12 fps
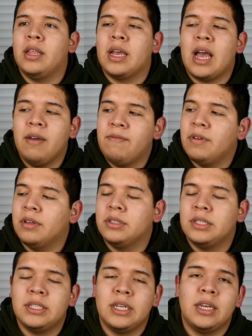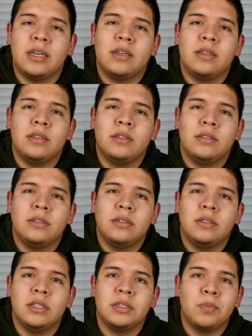Like, I felt sick
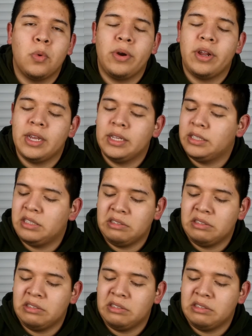this morning.